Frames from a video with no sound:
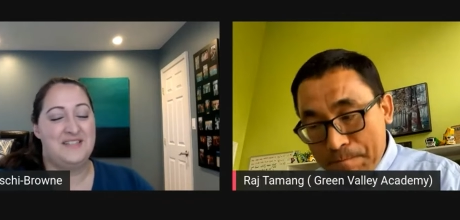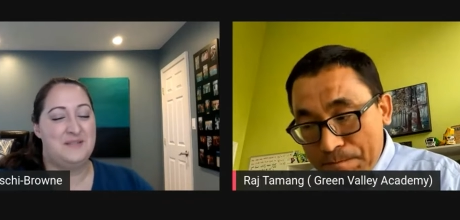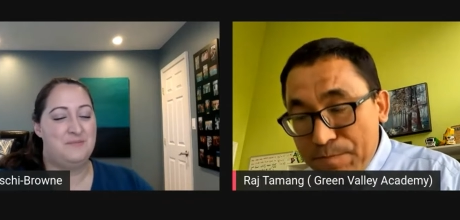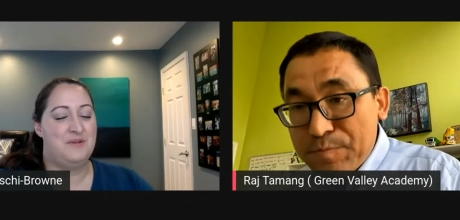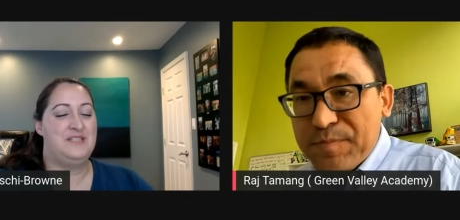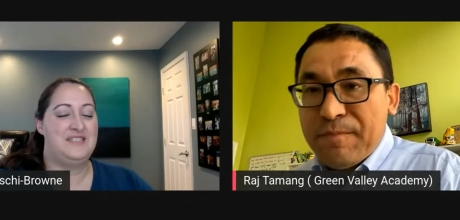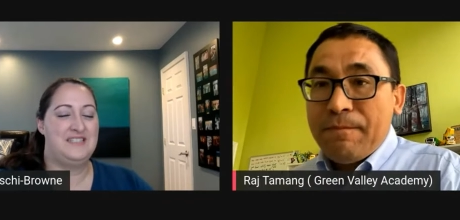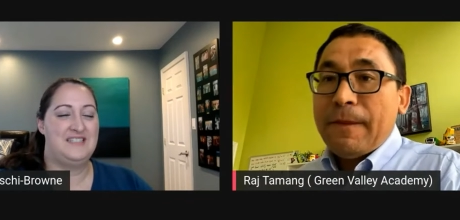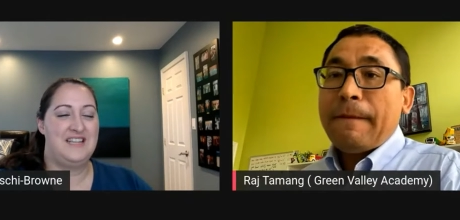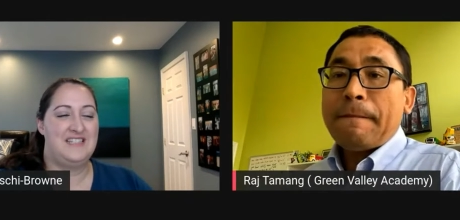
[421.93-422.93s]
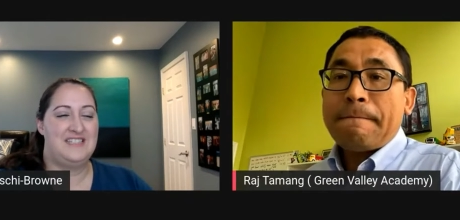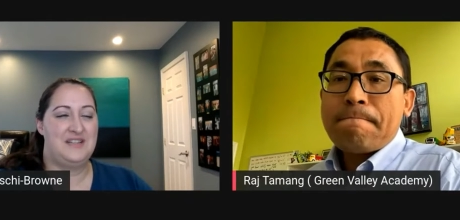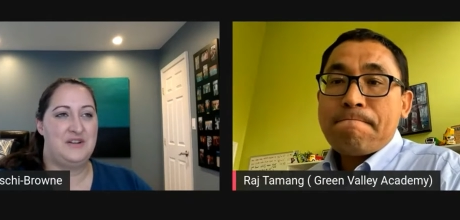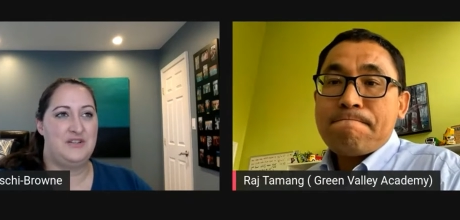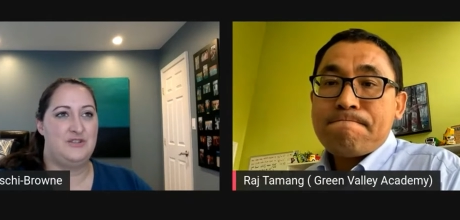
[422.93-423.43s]
Speaker 1: it's, but it's, it's
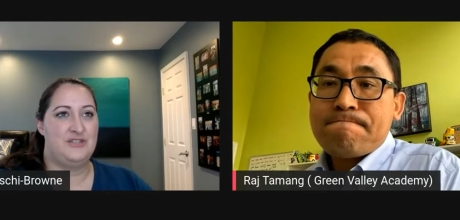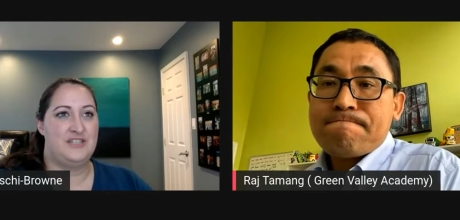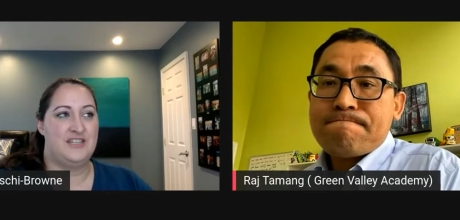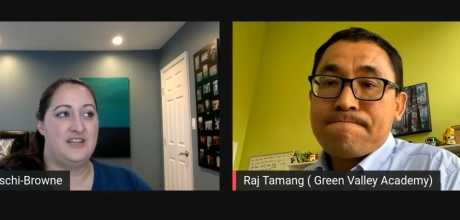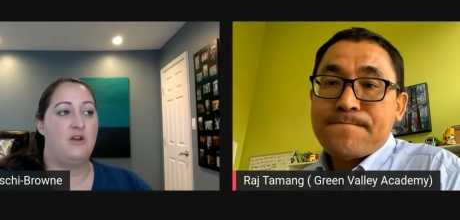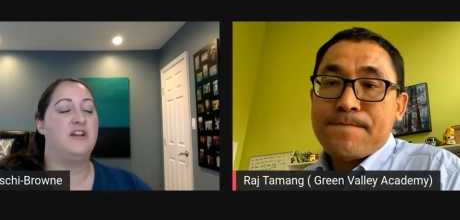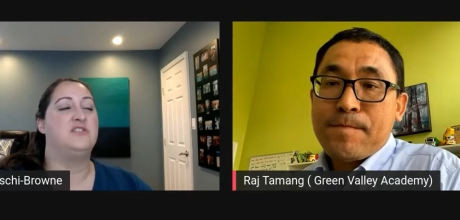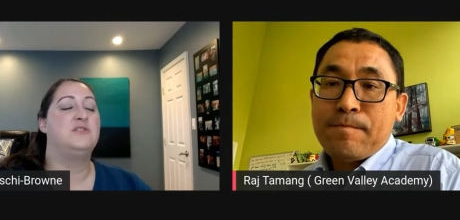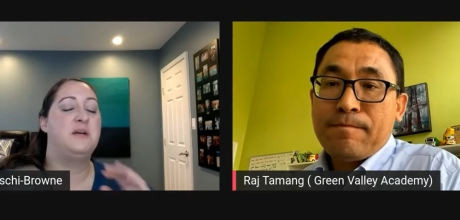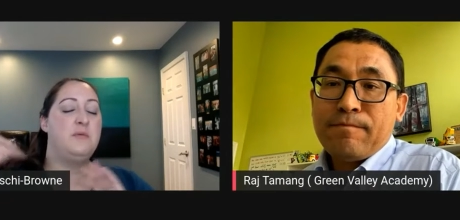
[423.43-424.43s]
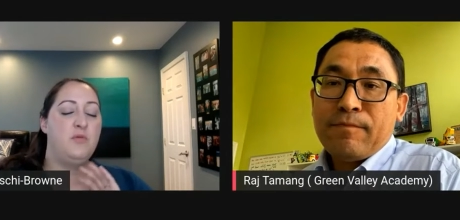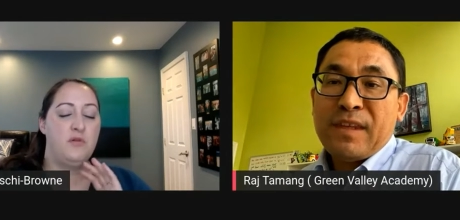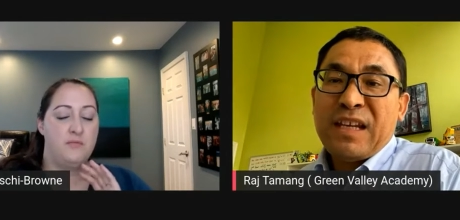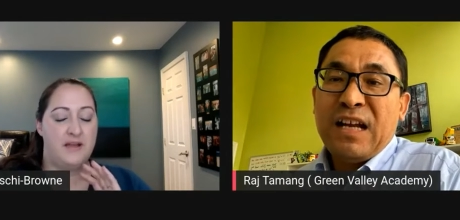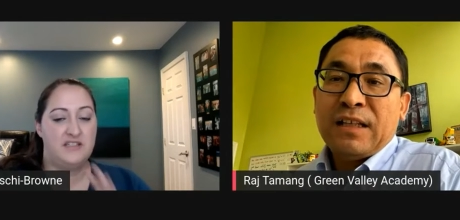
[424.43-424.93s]
very interesting. Okay, so tell me
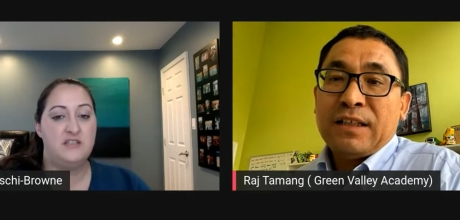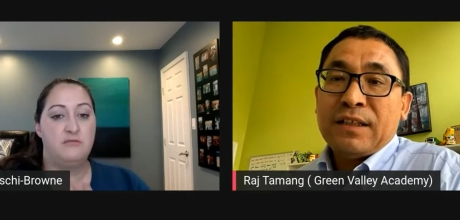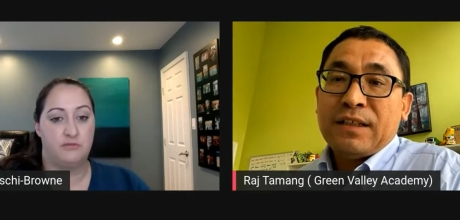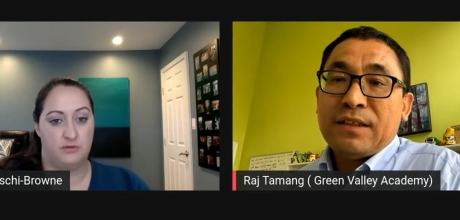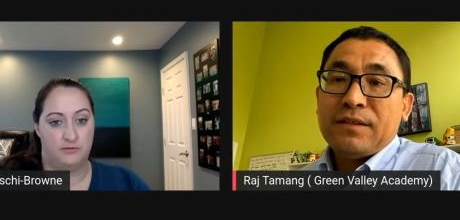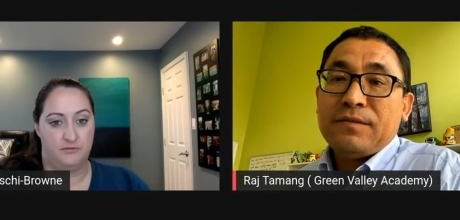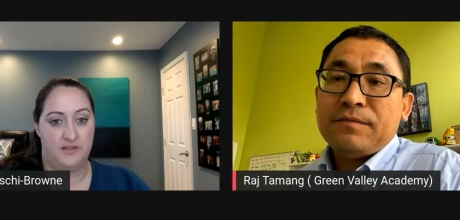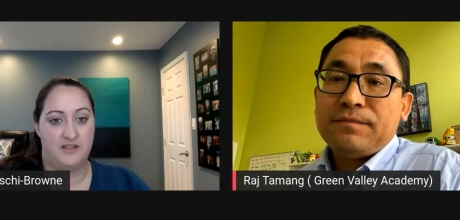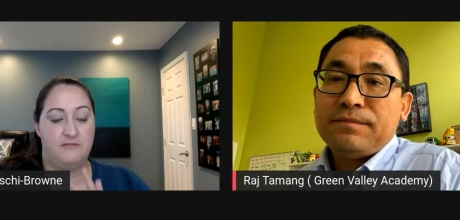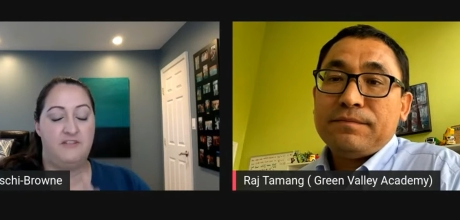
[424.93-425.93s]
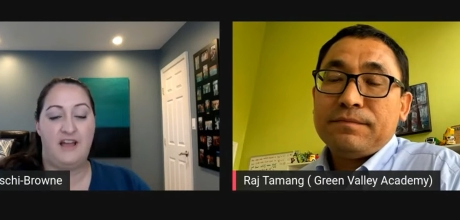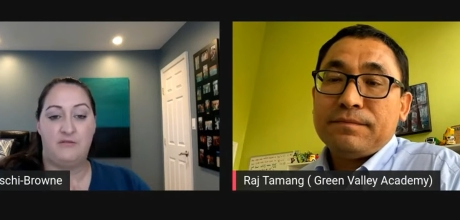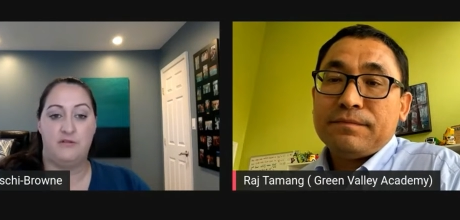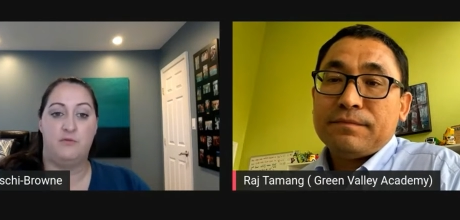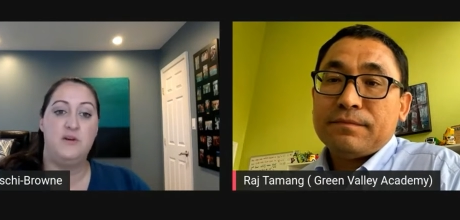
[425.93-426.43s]
more back to the roof, like the flat
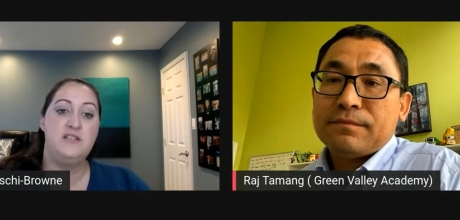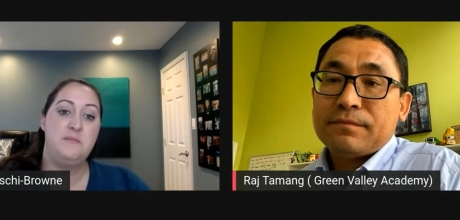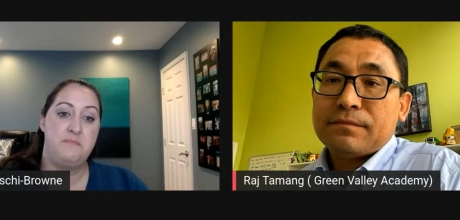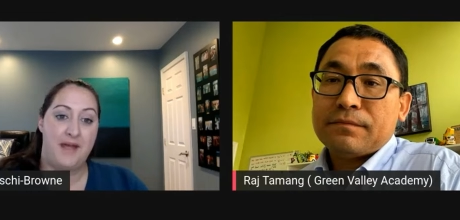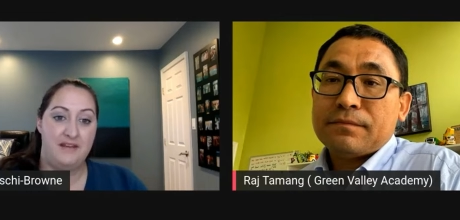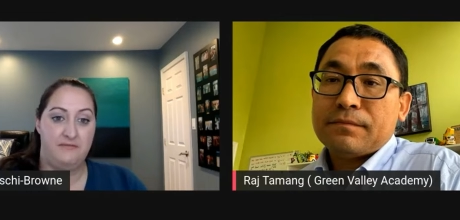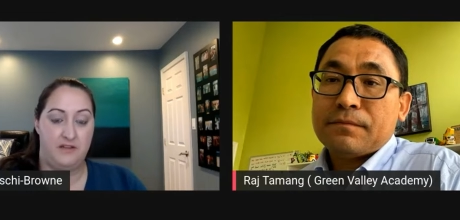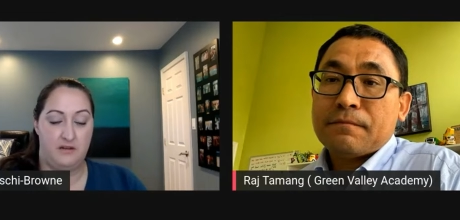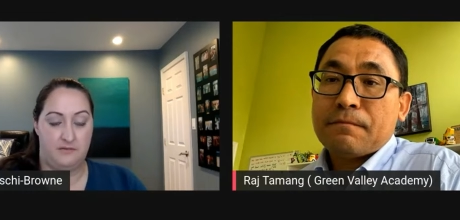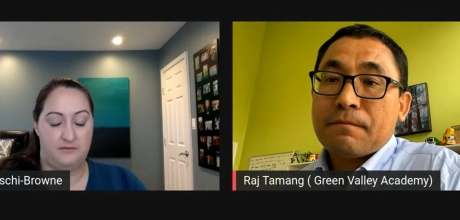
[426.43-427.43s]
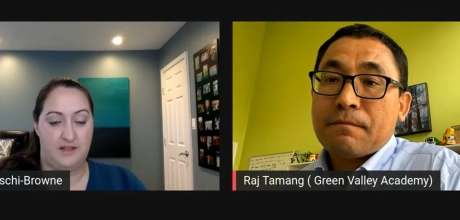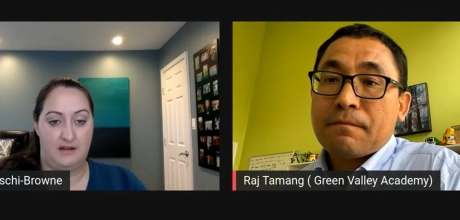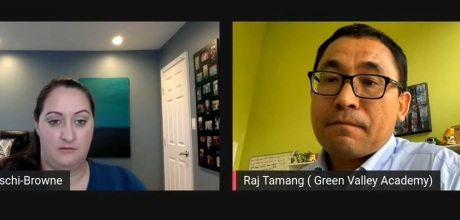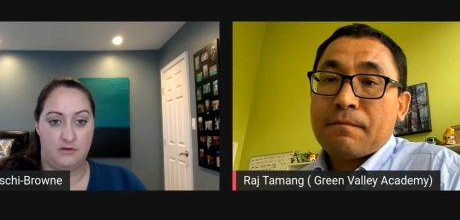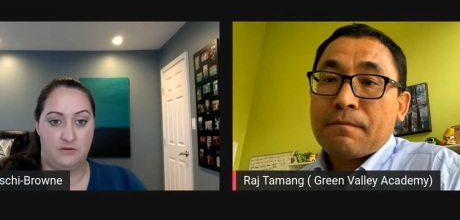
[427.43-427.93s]
roof. What is the benefit of a
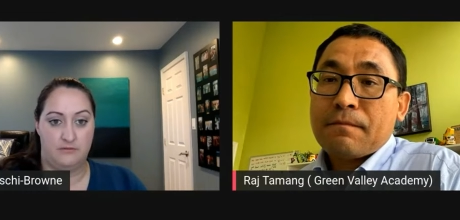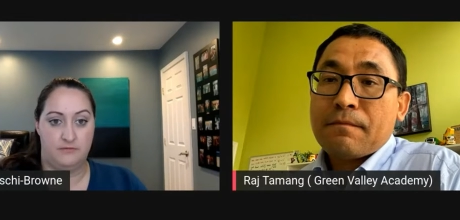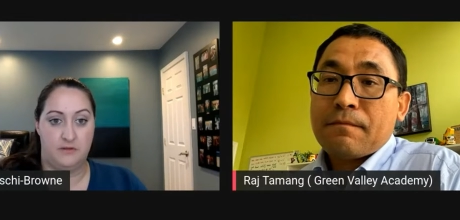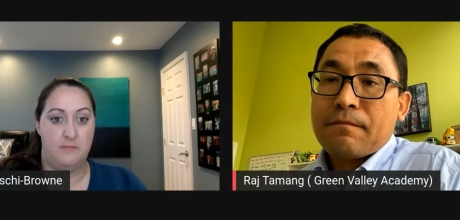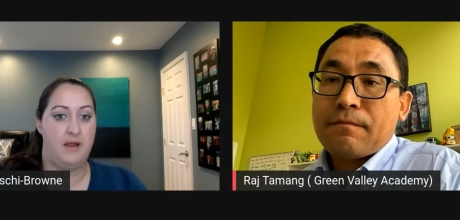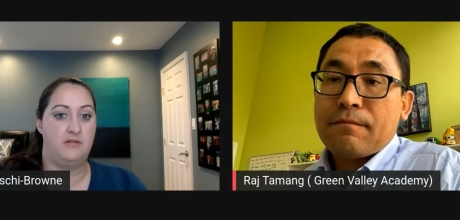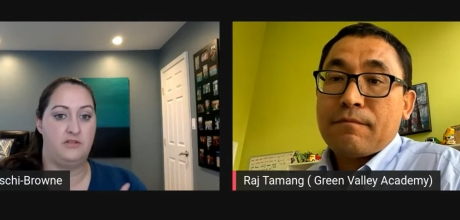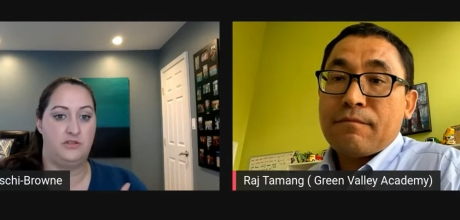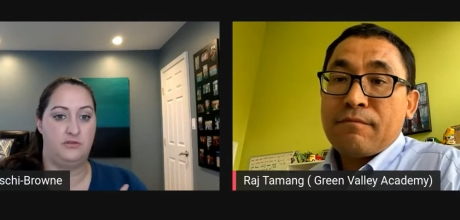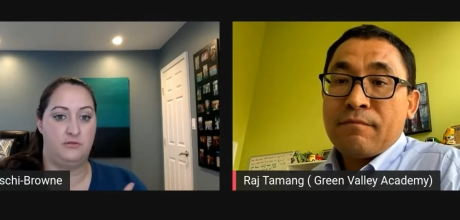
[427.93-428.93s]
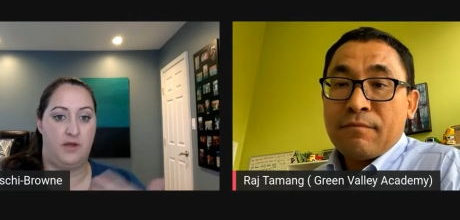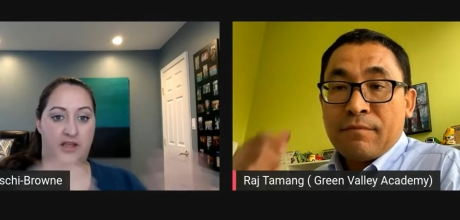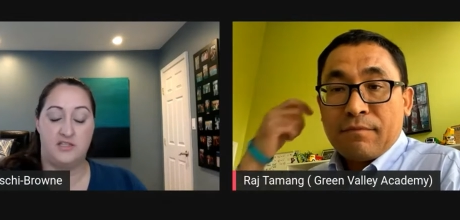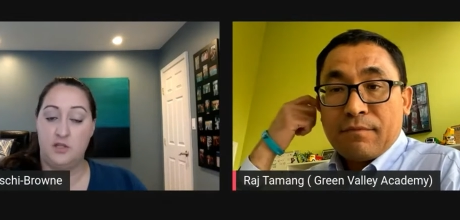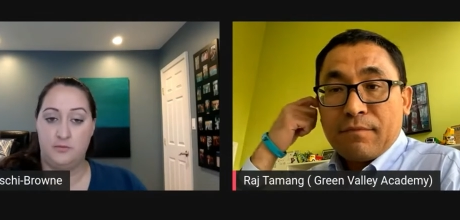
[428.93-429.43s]
flat roof compared to
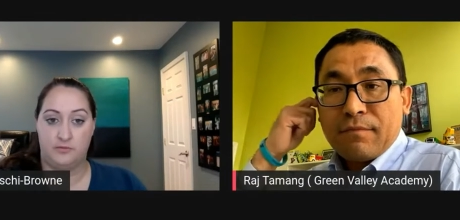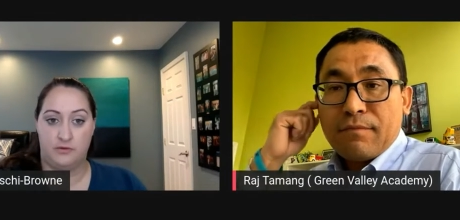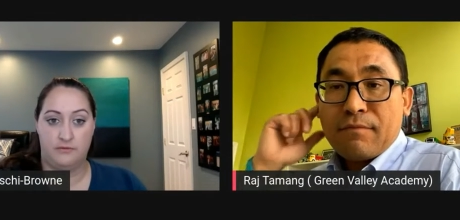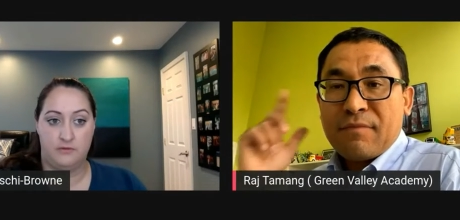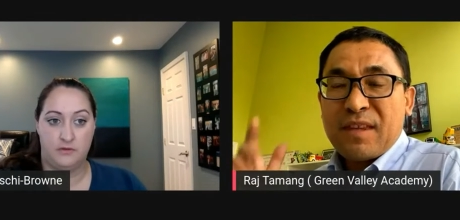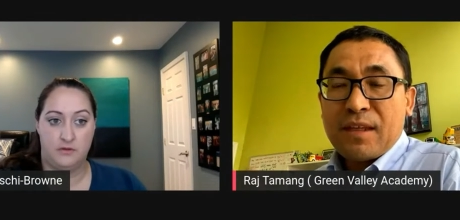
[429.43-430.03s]
a sloped roof?